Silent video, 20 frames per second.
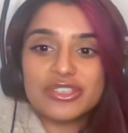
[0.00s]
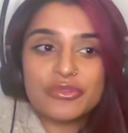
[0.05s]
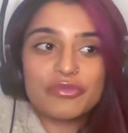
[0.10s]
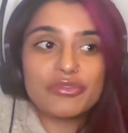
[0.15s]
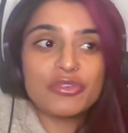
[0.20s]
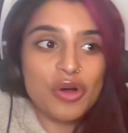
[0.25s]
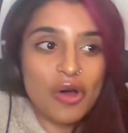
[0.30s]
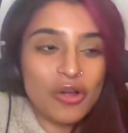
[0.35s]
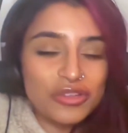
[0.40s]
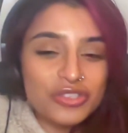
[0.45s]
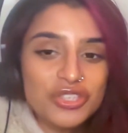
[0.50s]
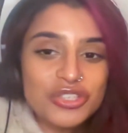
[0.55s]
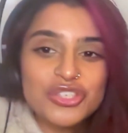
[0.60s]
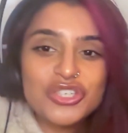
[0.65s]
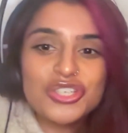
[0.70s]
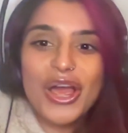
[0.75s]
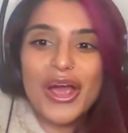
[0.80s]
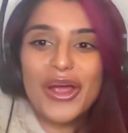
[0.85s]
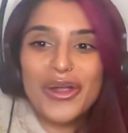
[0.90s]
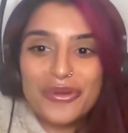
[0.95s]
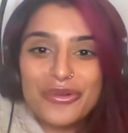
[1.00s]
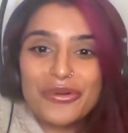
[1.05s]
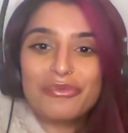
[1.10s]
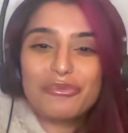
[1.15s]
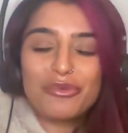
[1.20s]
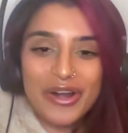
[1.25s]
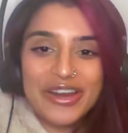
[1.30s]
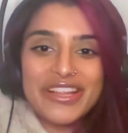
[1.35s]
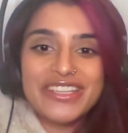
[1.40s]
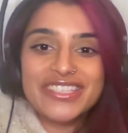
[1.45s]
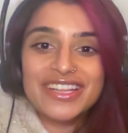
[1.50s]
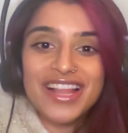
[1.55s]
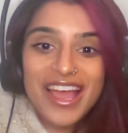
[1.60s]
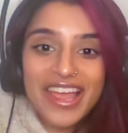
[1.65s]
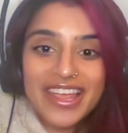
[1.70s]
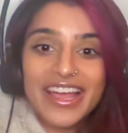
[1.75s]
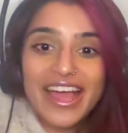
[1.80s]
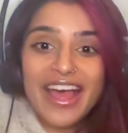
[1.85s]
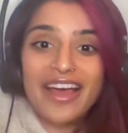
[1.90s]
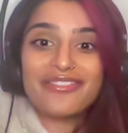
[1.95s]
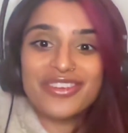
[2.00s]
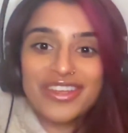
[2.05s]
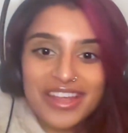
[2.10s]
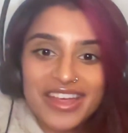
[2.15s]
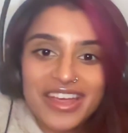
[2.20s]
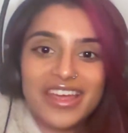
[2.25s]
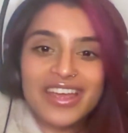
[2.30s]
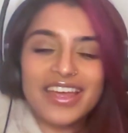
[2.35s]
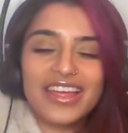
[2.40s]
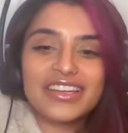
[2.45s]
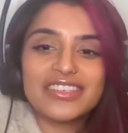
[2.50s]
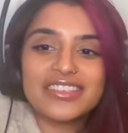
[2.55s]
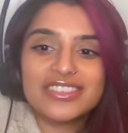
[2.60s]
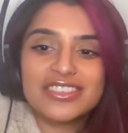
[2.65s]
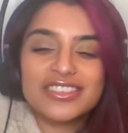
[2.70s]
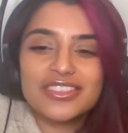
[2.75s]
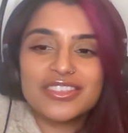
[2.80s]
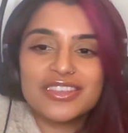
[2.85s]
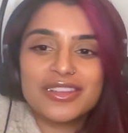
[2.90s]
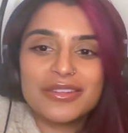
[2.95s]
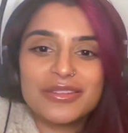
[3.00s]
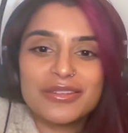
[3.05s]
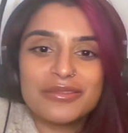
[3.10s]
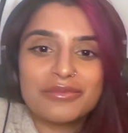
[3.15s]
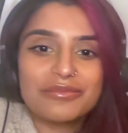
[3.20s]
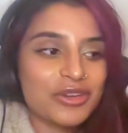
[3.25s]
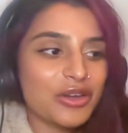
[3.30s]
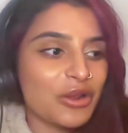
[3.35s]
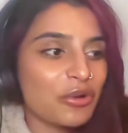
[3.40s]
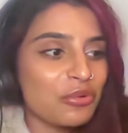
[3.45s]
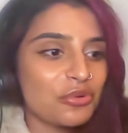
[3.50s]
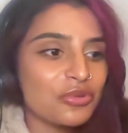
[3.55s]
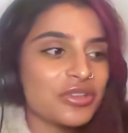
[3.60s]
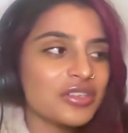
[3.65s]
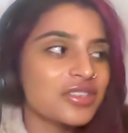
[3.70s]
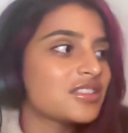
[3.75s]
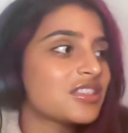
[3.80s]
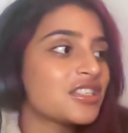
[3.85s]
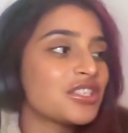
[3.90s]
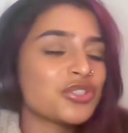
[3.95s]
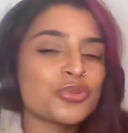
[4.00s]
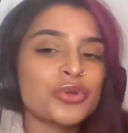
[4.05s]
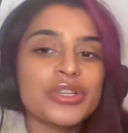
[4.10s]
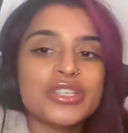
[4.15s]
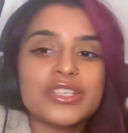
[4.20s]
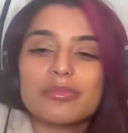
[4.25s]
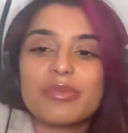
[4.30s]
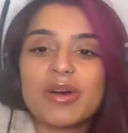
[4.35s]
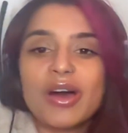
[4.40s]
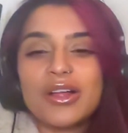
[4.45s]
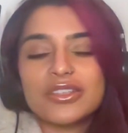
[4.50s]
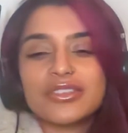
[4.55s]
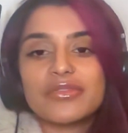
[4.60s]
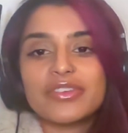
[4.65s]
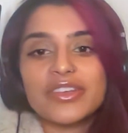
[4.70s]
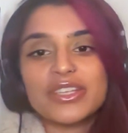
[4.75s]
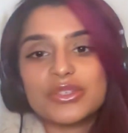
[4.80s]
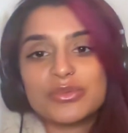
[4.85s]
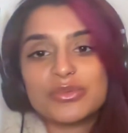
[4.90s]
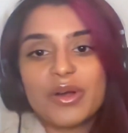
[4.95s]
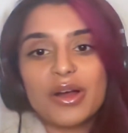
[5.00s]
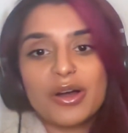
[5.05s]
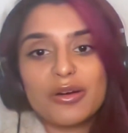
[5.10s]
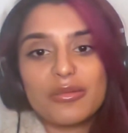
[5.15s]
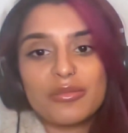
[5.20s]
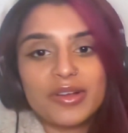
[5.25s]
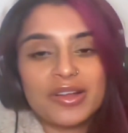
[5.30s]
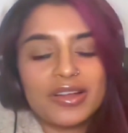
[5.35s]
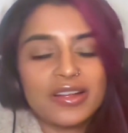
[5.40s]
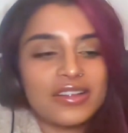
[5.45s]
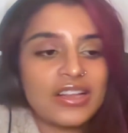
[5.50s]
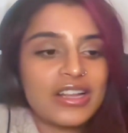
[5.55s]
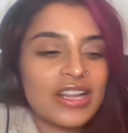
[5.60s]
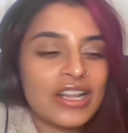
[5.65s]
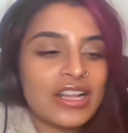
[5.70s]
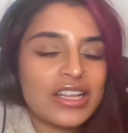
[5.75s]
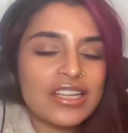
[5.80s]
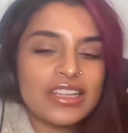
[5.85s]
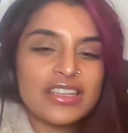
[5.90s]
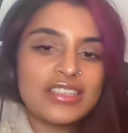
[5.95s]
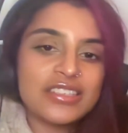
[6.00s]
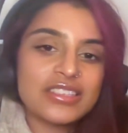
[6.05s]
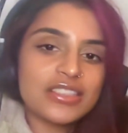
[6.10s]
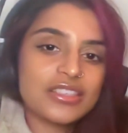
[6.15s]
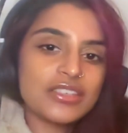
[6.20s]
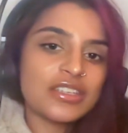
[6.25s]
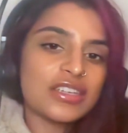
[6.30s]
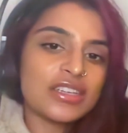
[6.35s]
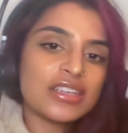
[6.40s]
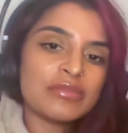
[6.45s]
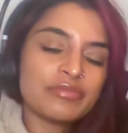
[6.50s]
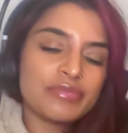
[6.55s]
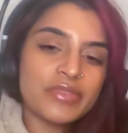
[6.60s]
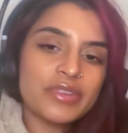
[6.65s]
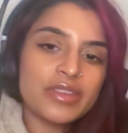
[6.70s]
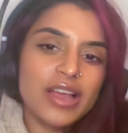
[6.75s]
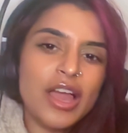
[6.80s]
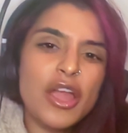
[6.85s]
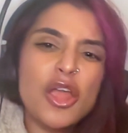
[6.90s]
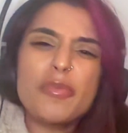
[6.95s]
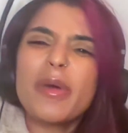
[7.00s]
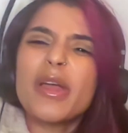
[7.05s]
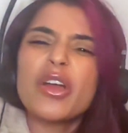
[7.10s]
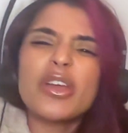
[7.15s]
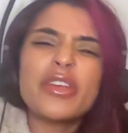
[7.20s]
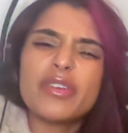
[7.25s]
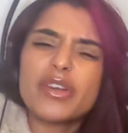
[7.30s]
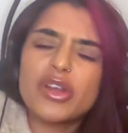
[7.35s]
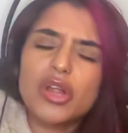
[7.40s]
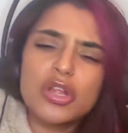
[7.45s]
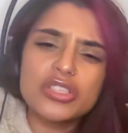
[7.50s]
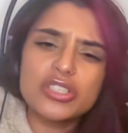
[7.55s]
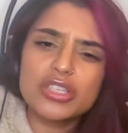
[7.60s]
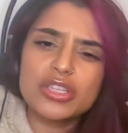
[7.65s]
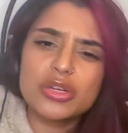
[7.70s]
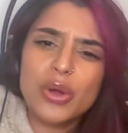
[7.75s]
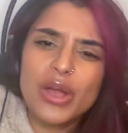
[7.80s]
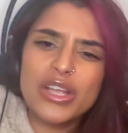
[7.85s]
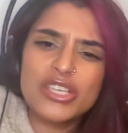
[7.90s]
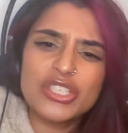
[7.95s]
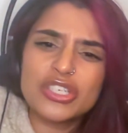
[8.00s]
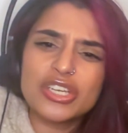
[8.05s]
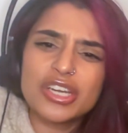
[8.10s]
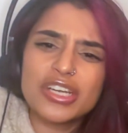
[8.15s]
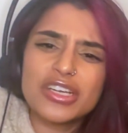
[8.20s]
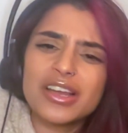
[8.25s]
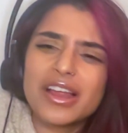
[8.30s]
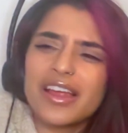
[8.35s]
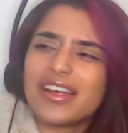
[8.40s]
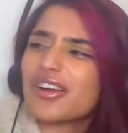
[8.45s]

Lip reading: you've got to show what it's like having it and the, you know, all the disjointed parts of it as well. But so, yeah, I hope I even answered the question.